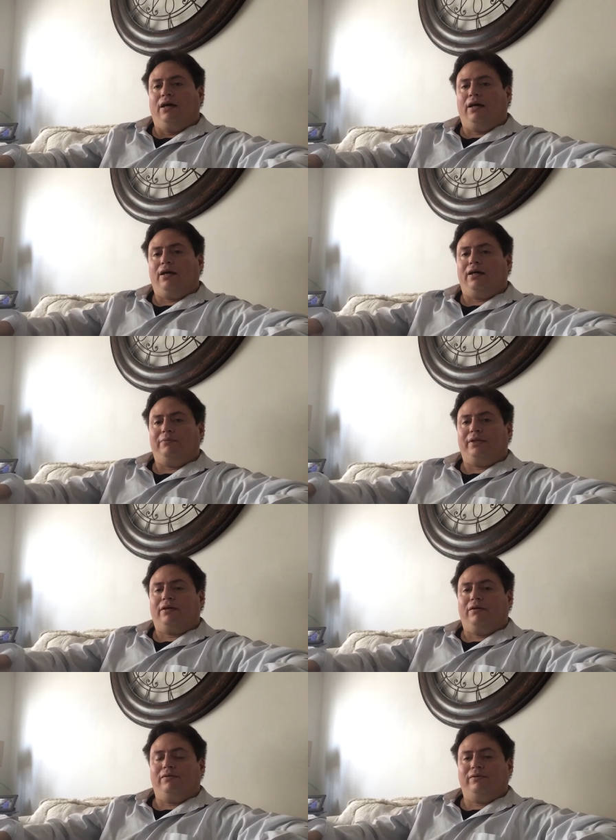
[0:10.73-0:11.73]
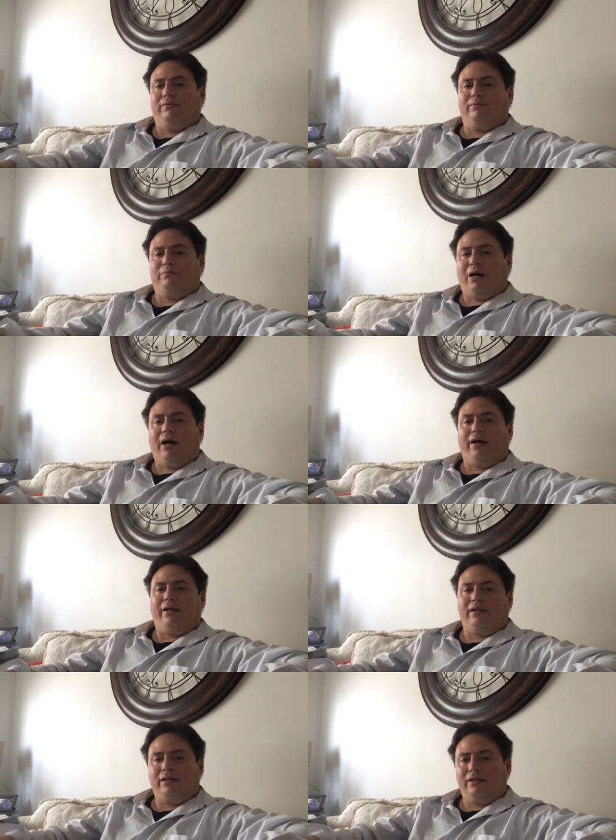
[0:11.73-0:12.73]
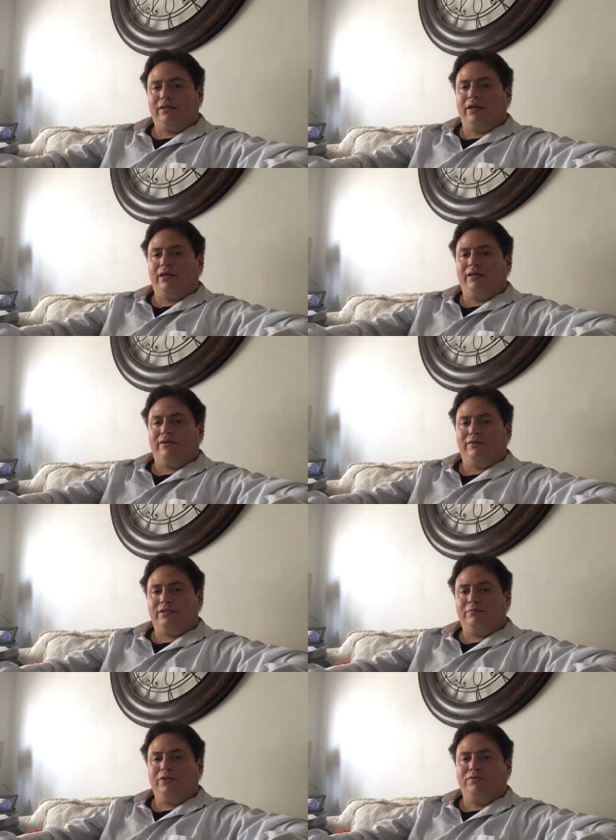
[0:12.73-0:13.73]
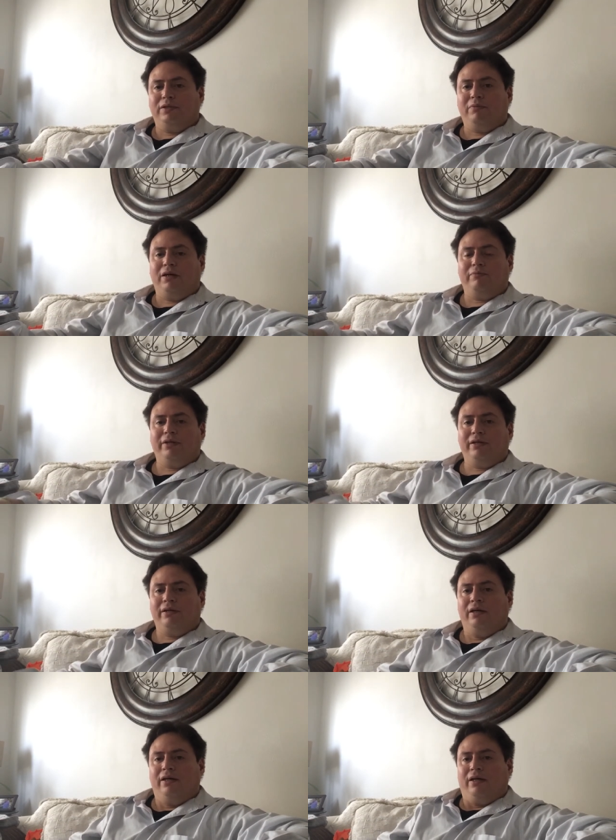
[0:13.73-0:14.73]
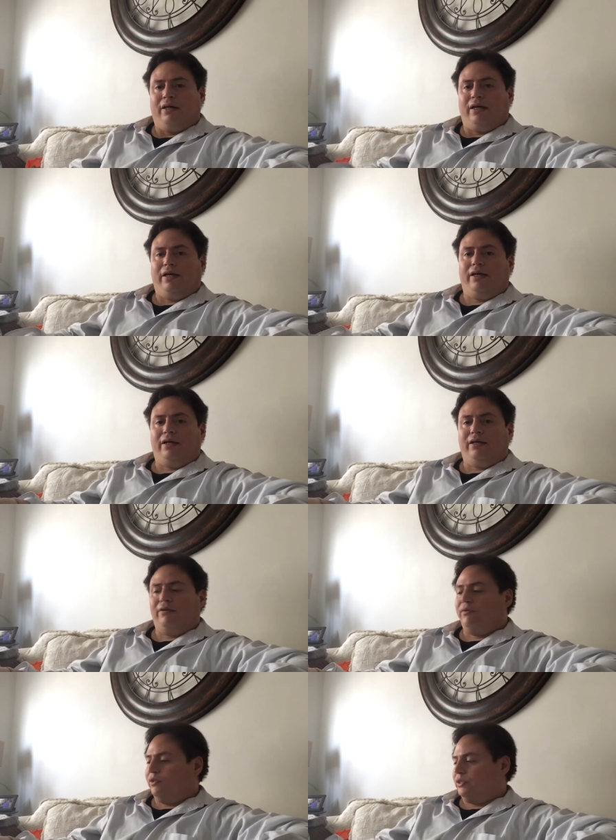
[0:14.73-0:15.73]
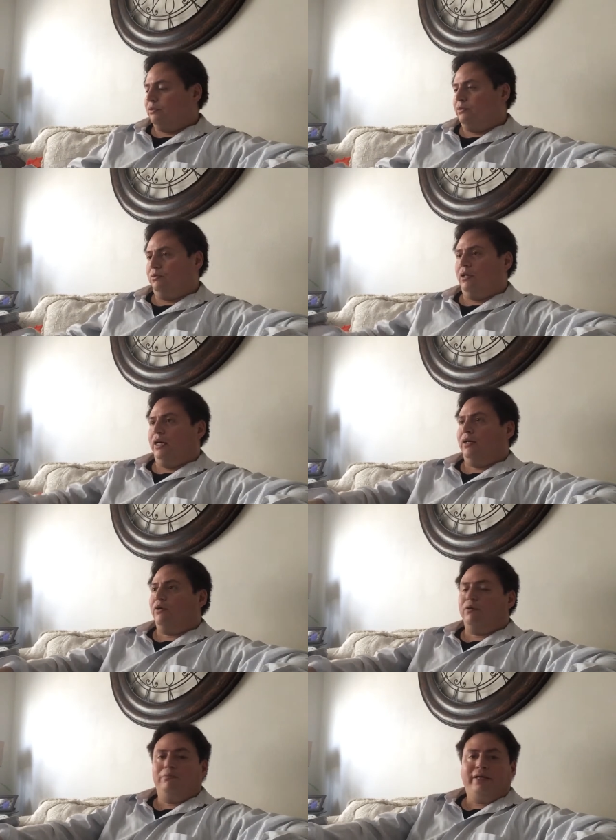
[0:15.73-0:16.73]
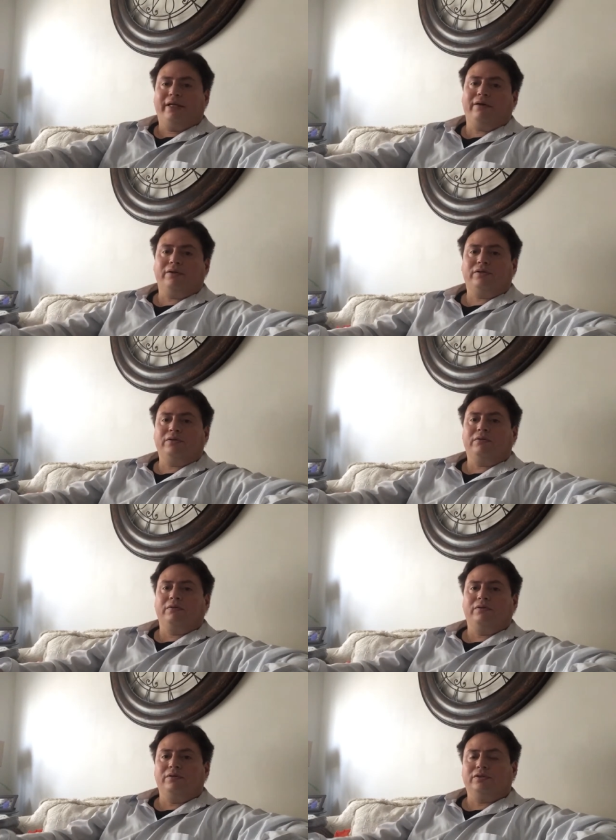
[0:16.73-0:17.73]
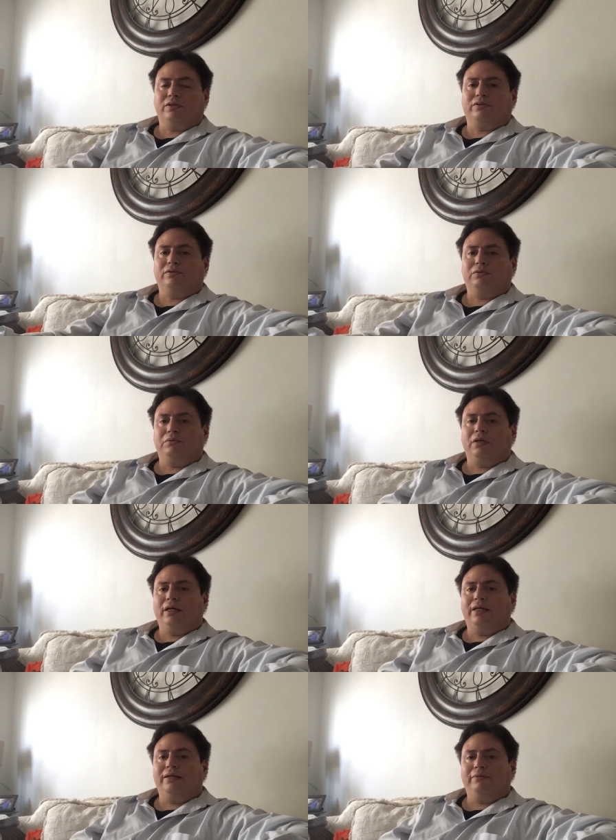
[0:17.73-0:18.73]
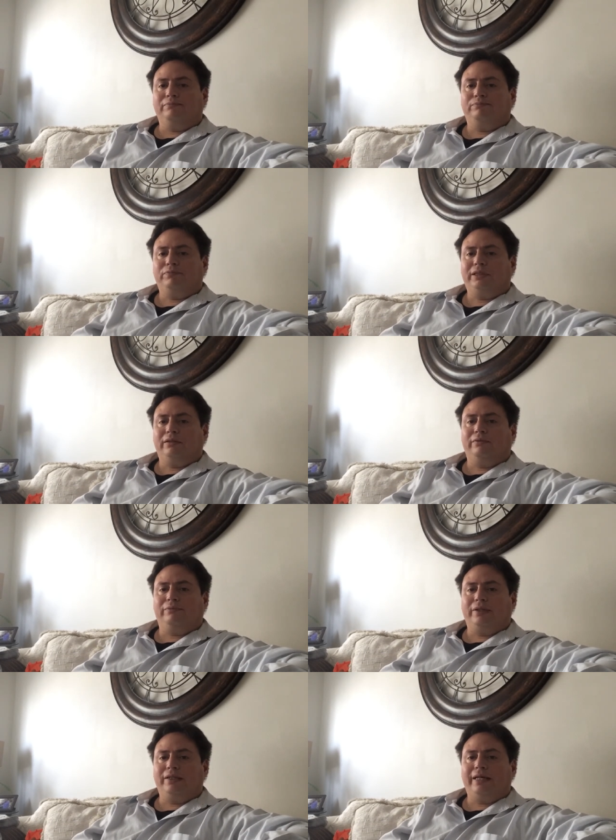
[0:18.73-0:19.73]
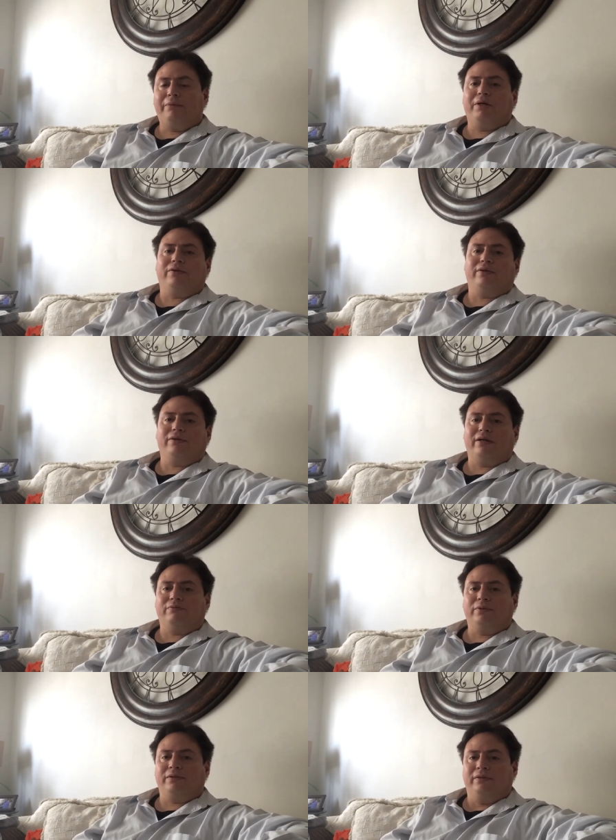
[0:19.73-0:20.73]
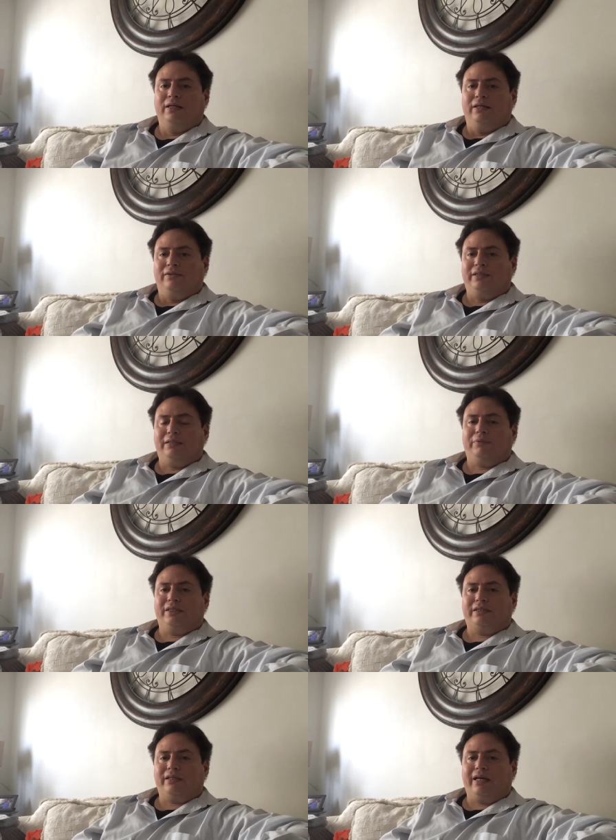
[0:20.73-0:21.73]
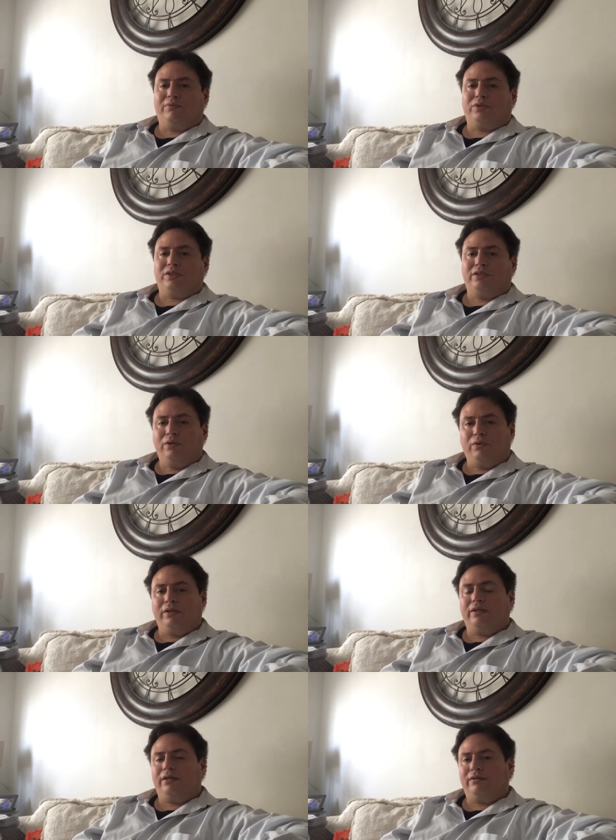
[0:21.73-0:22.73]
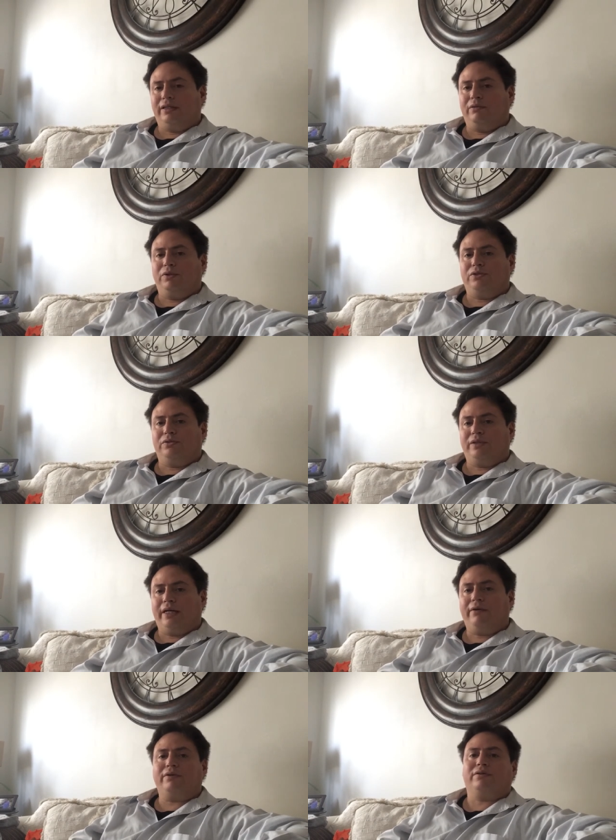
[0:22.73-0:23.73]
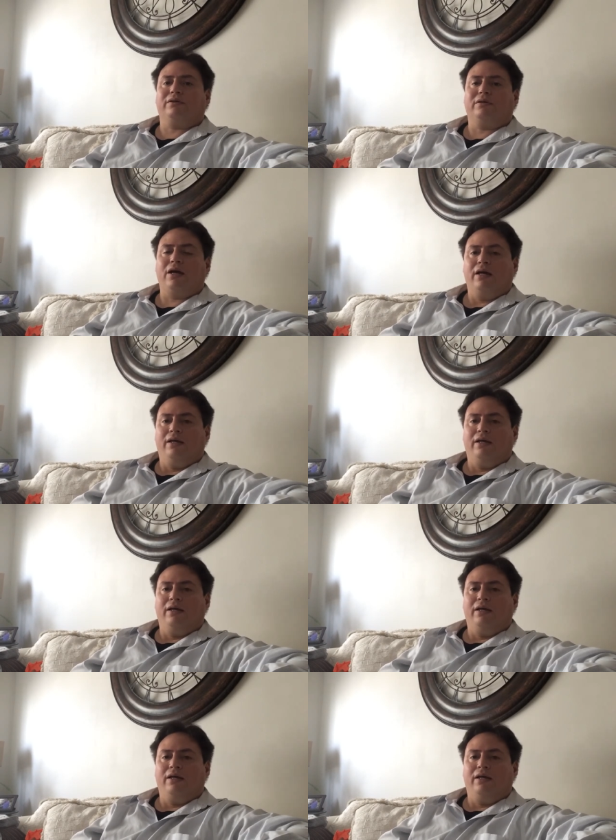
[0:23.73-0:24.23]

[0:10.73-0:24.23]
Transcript: Uh, I've been called Pi. Uh, there was a movie about me, and I've also, uh, or my character, there's also, um, you know, a name out there that I've been deemed as Edward Snowden, the original character,